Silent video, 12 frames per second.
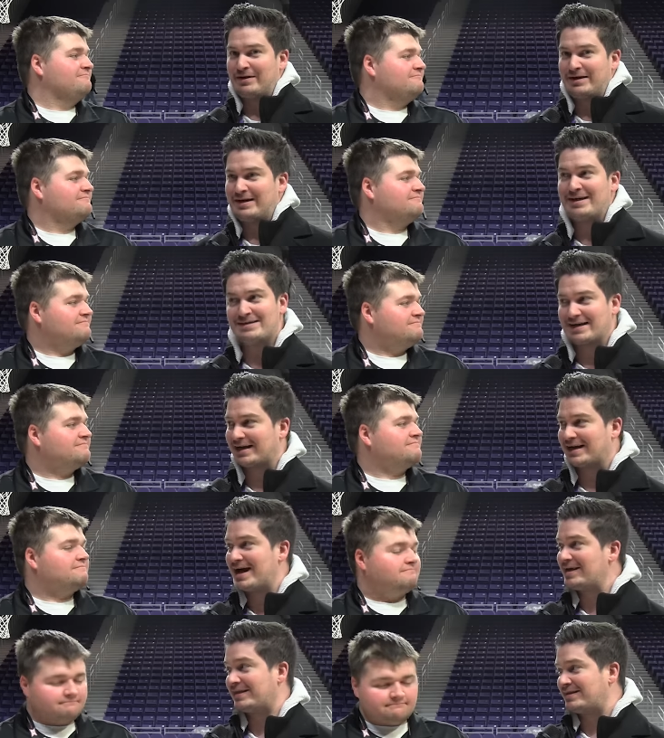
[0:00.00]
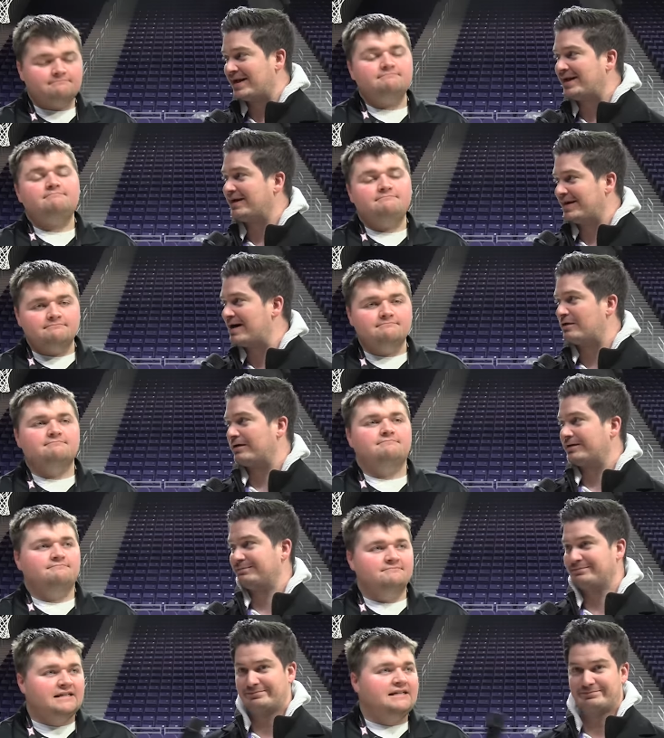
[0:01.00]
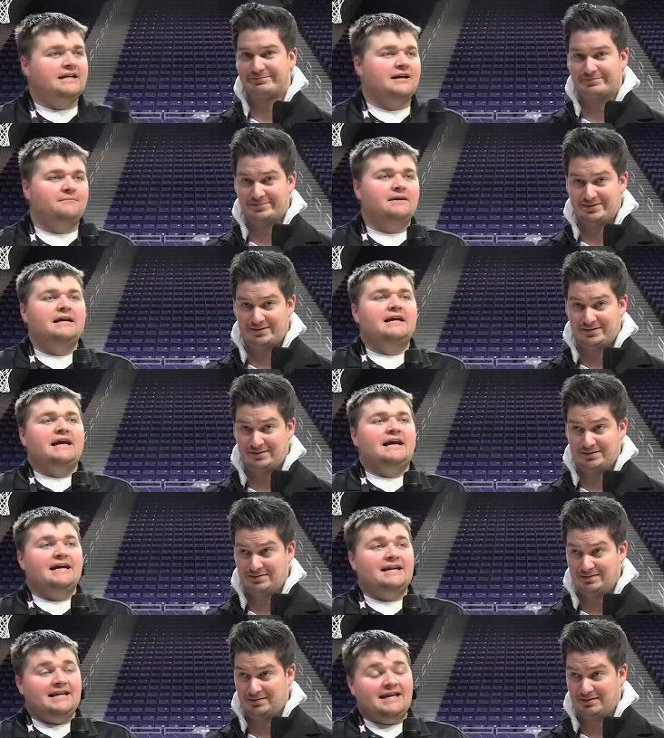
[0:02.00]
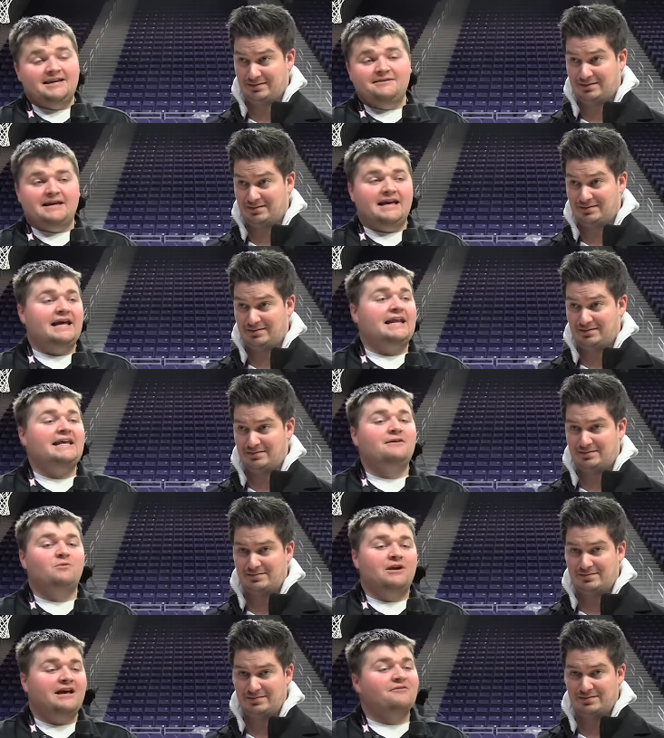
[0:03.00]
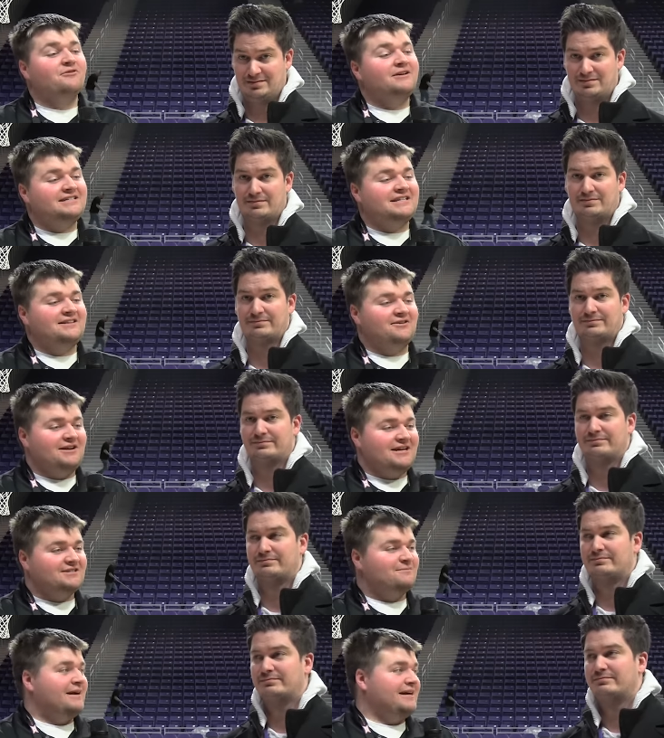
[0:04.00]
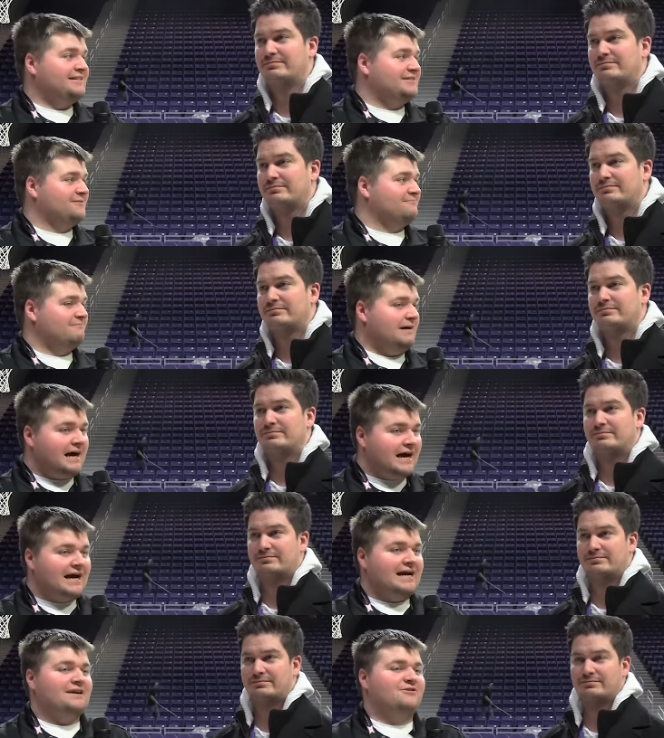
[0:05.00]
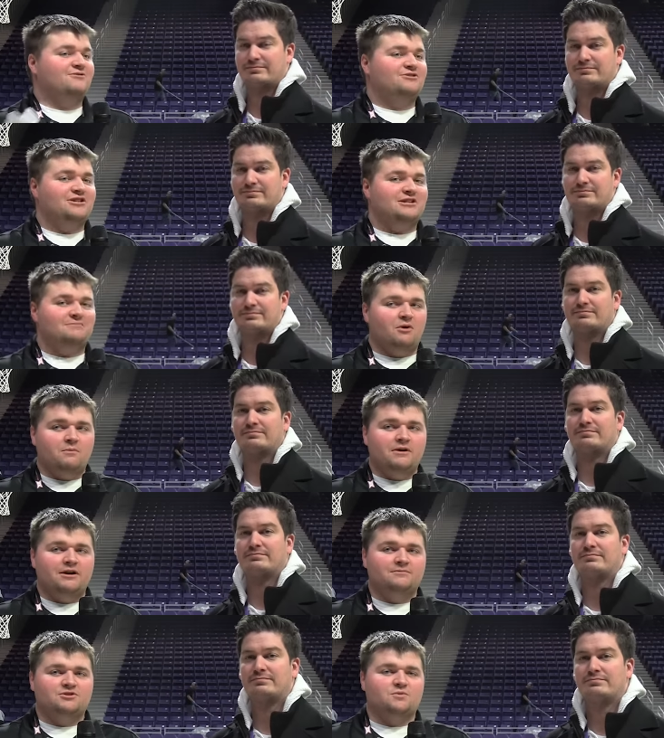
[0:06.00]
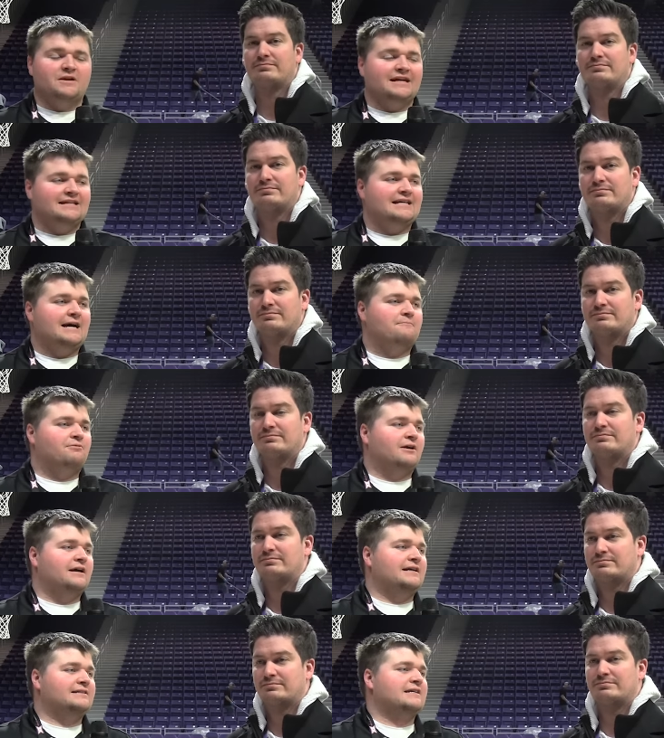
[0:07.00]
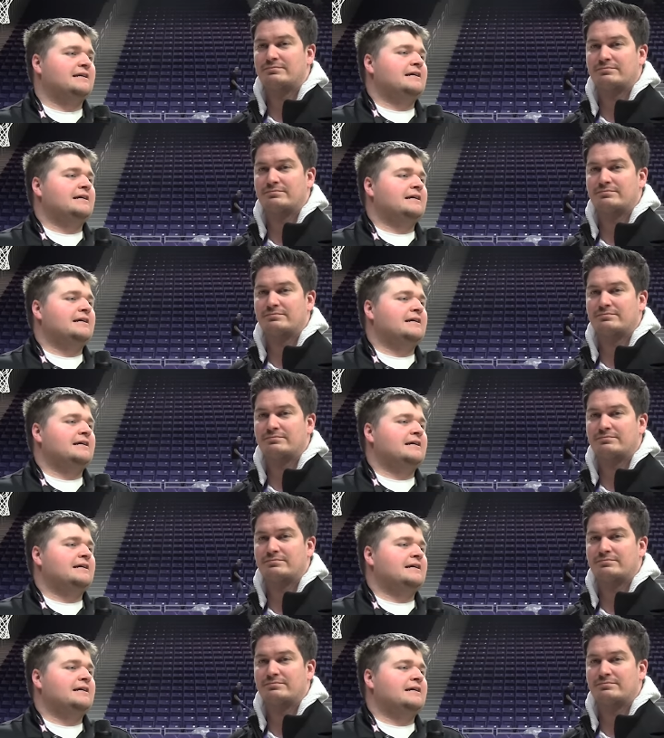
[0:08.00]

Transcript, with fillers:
Speaker 1: but he's a guy that they can count on.
Speaker 2: Yep, and he and he whenever he's in there, he has made some high energy, momentum swinging type plays.